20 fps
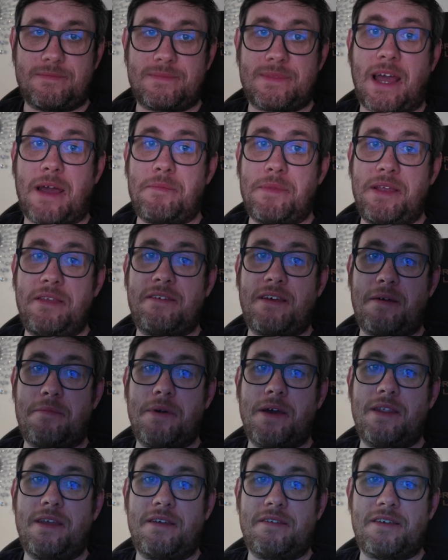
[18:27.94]
That means our
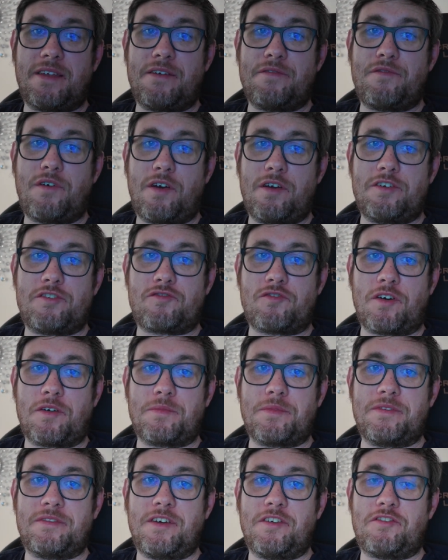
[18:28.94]
money is in a very
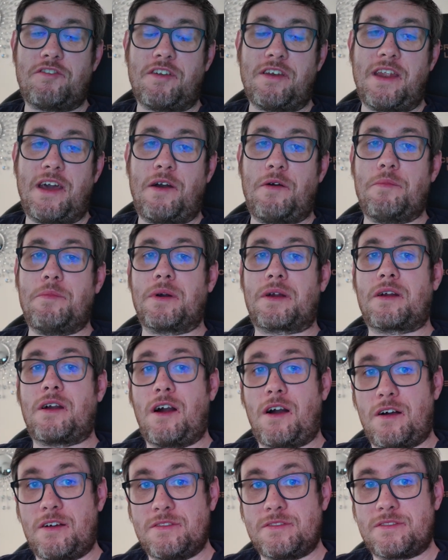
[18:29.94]
strong position now,
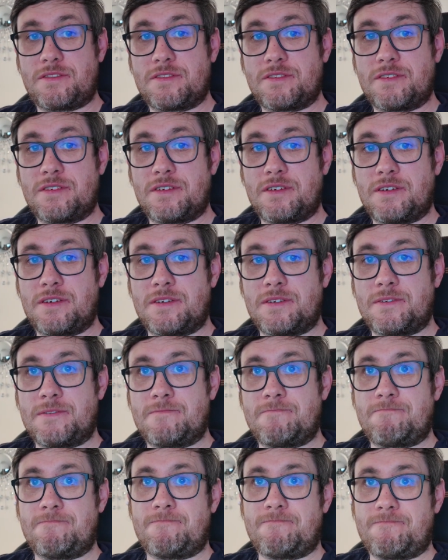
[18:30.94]
because
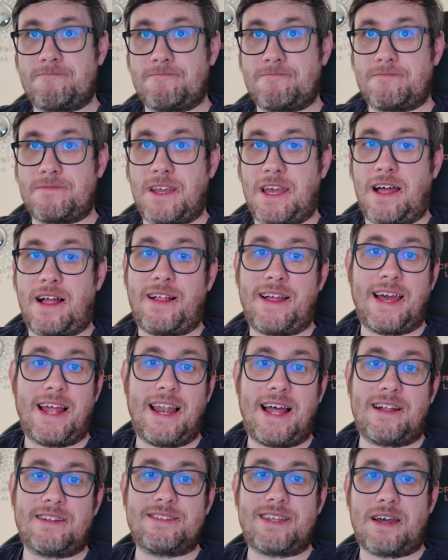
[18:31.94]
Al
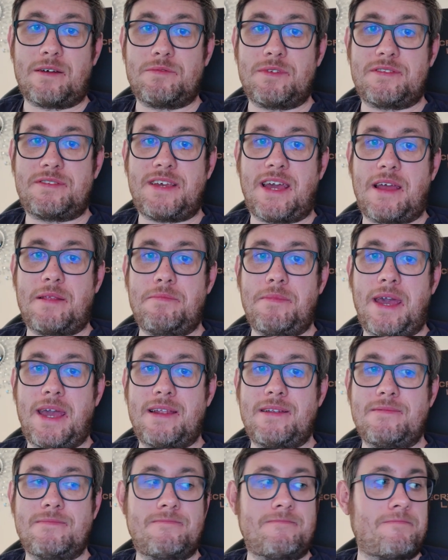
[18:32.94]
Hilal down to 10
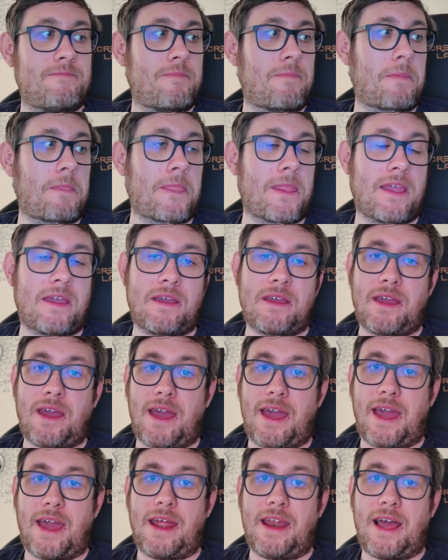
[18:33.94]
men
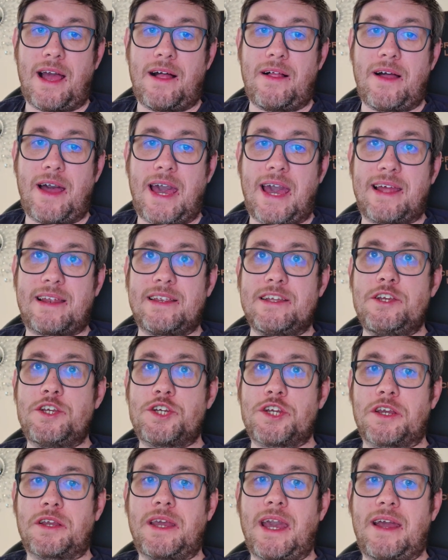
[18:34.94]
and Al Ahly
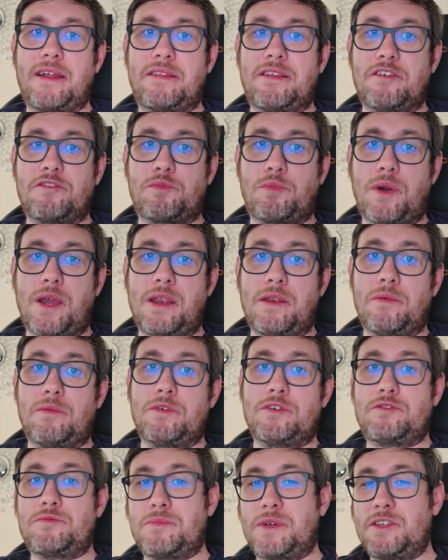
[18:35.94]
should get this win,
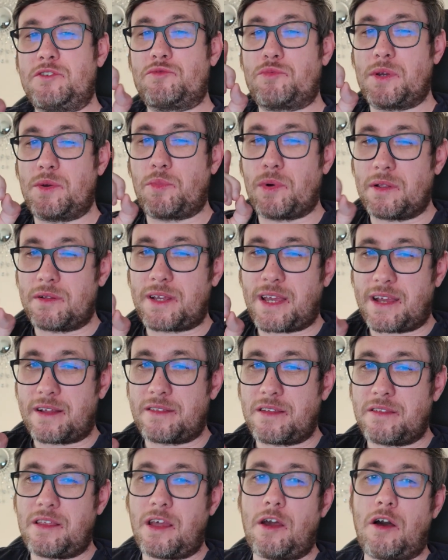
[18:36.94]
which means we will
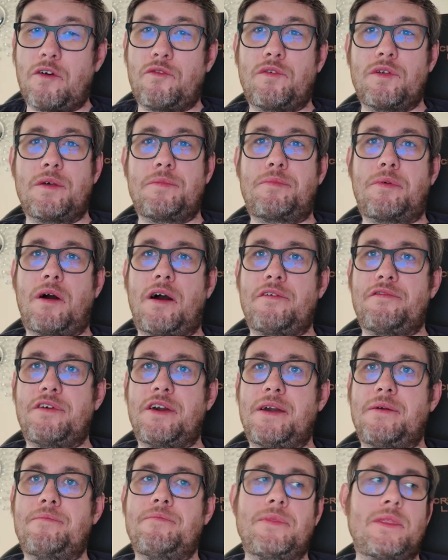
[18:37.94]
kick the day off with a
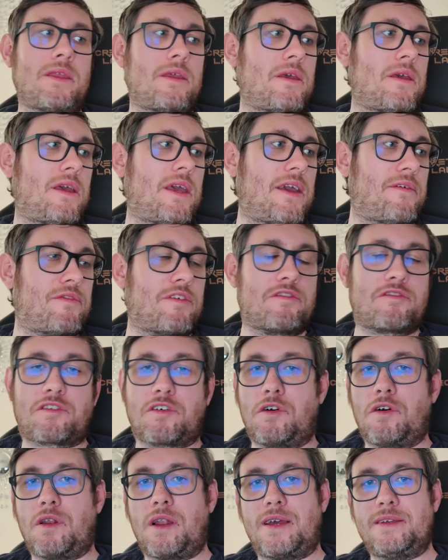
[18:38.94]
profit if the
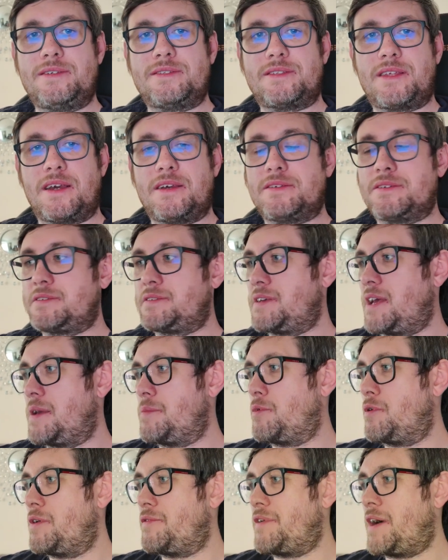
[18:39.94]
scoreline stays the
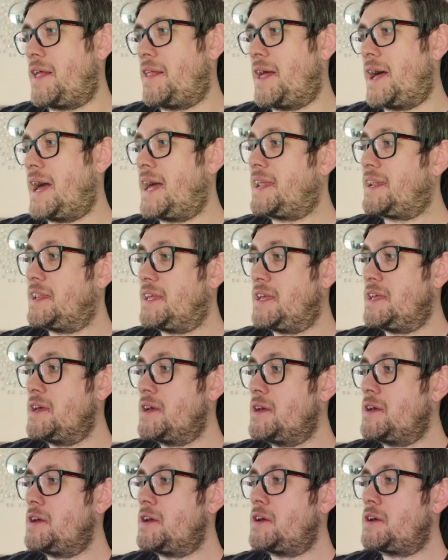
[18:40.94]
same or if Al Ahly
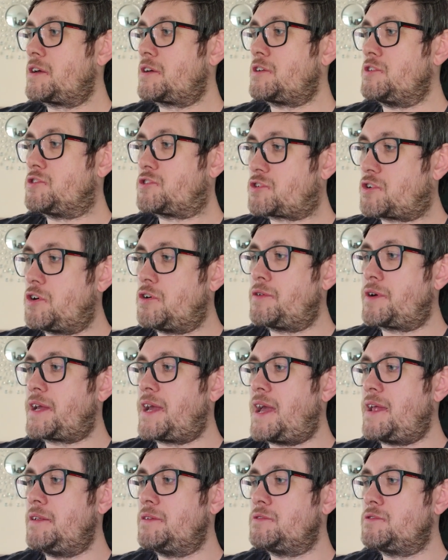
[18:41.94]
can score
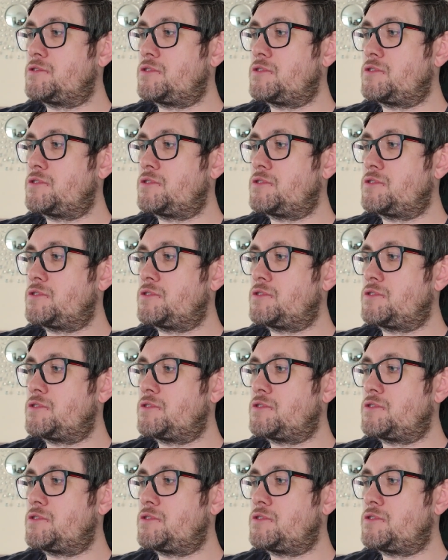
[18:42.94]
again.